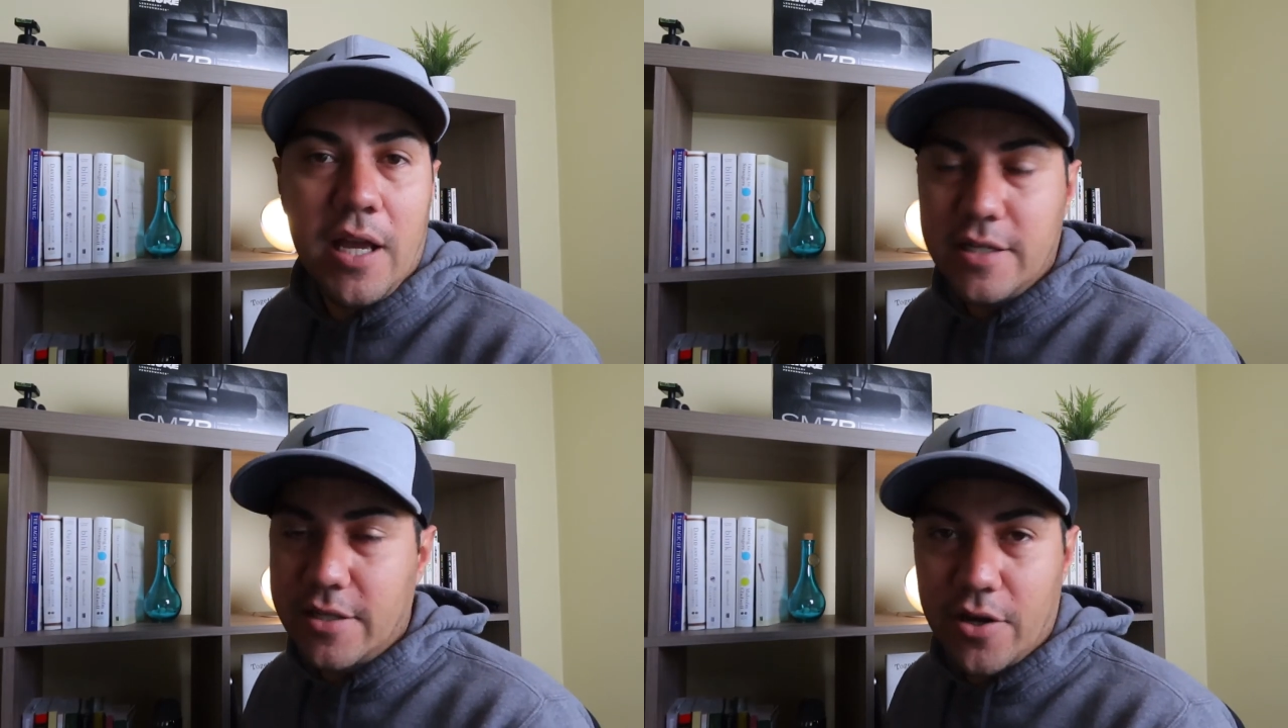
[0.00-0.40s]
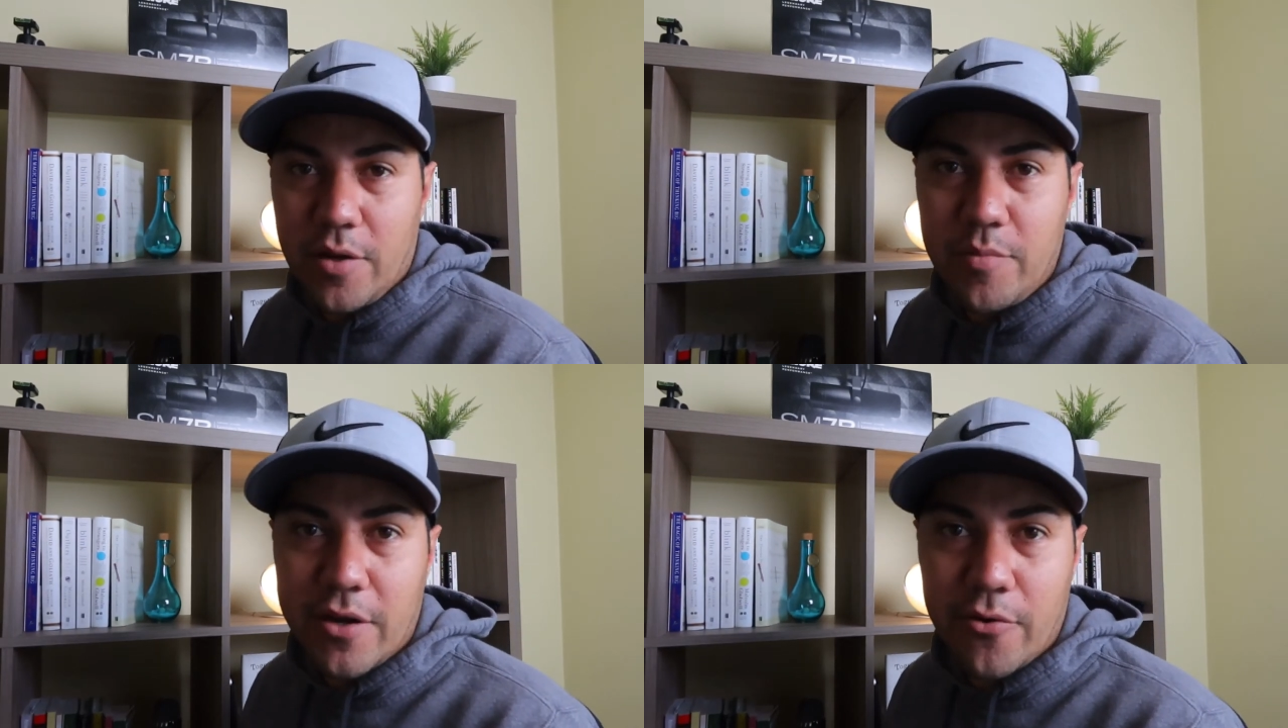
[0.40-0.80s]
It's still
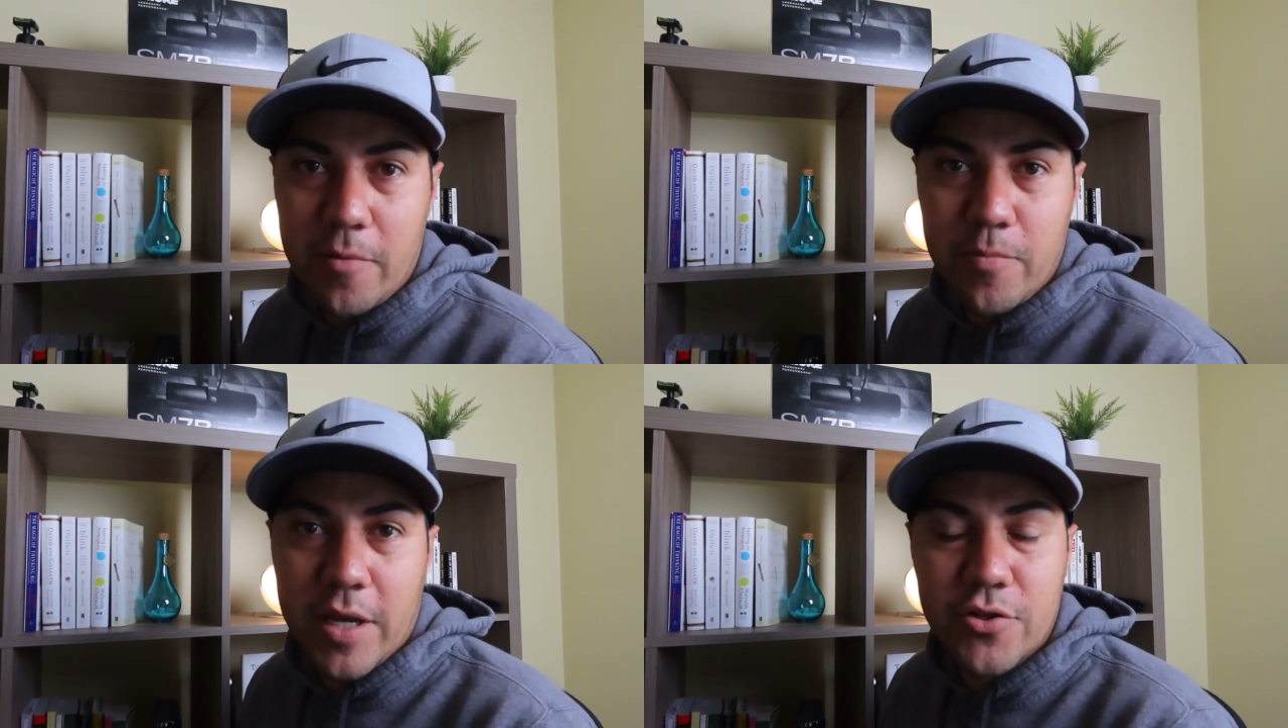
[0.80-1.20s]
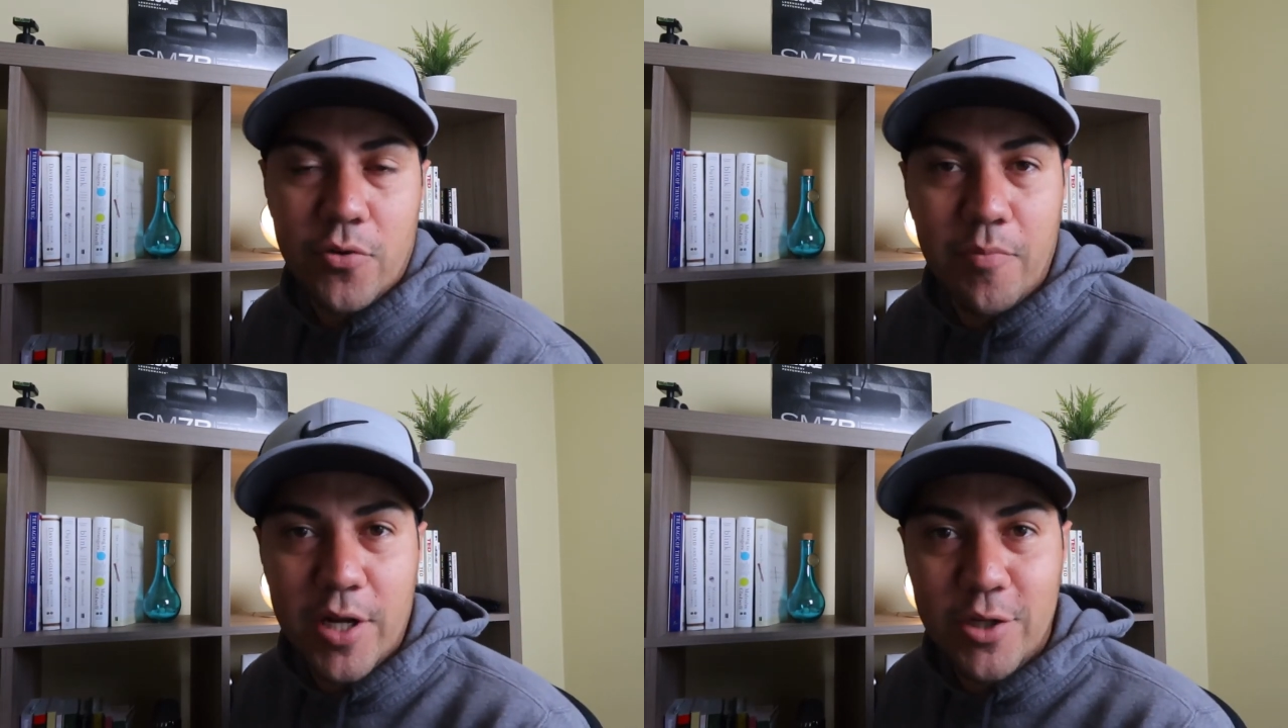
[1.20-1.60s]
going to be a great
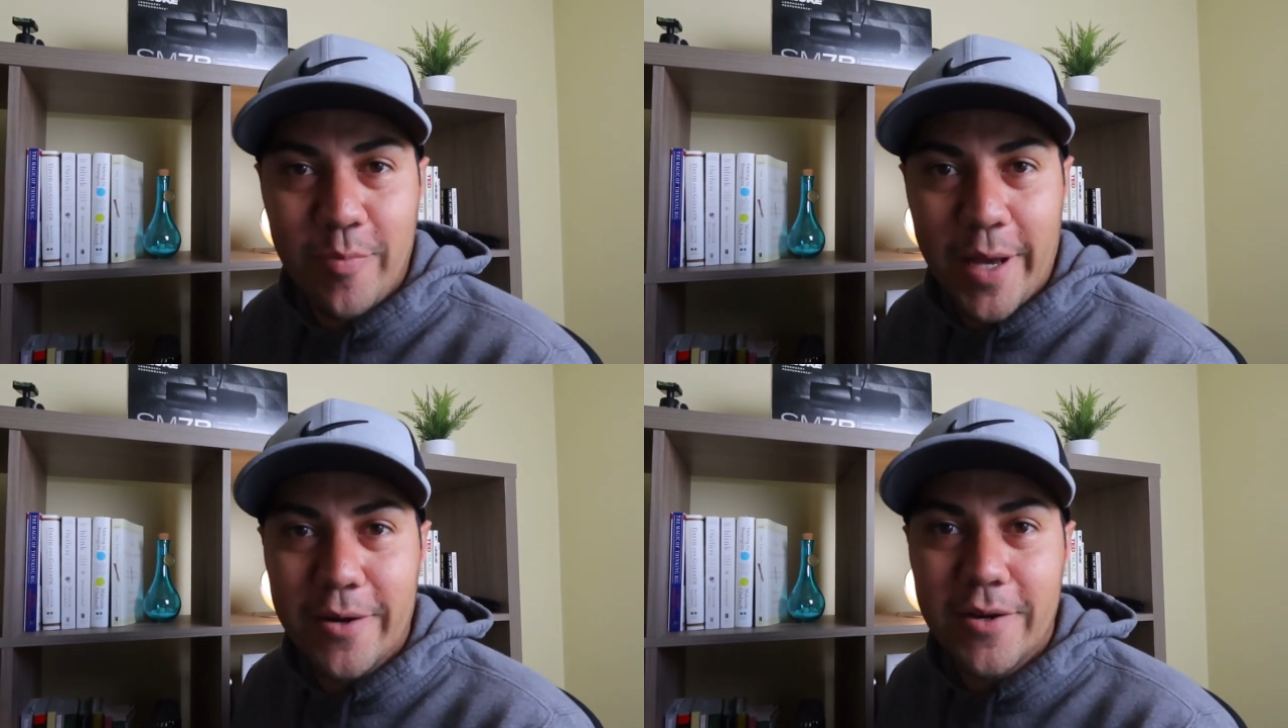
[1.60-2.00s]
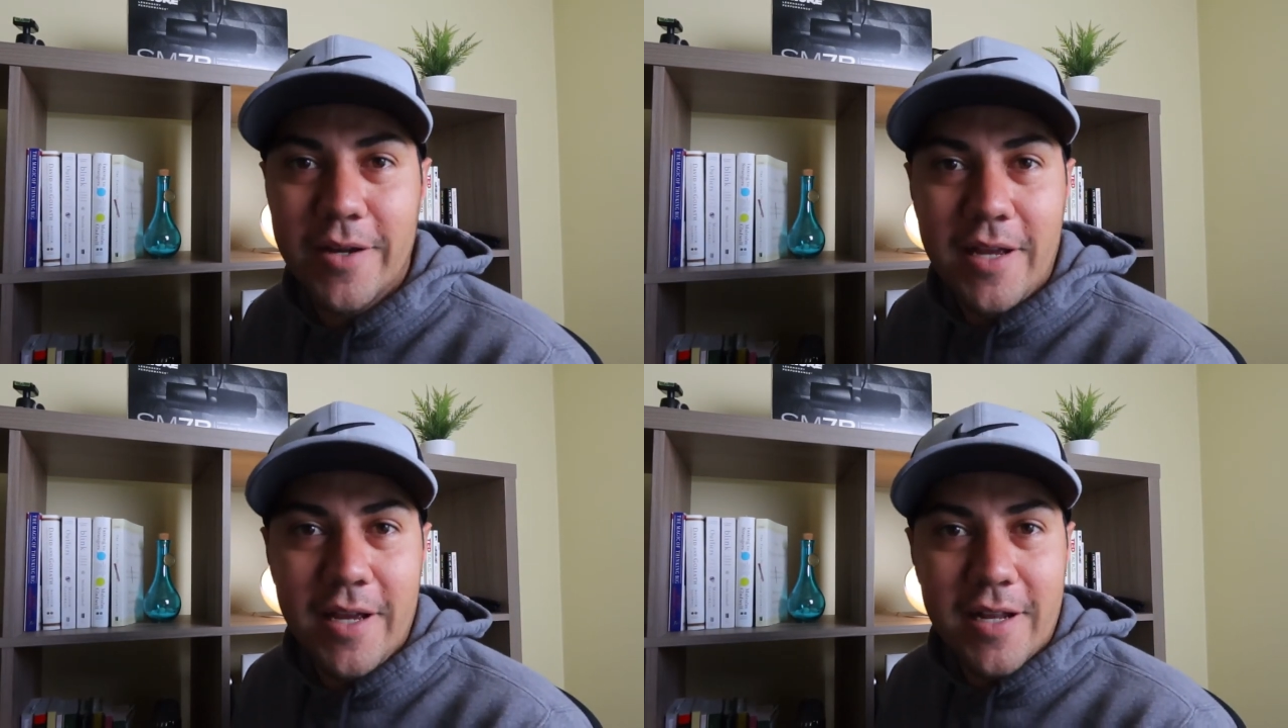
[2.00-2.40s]
picture, much better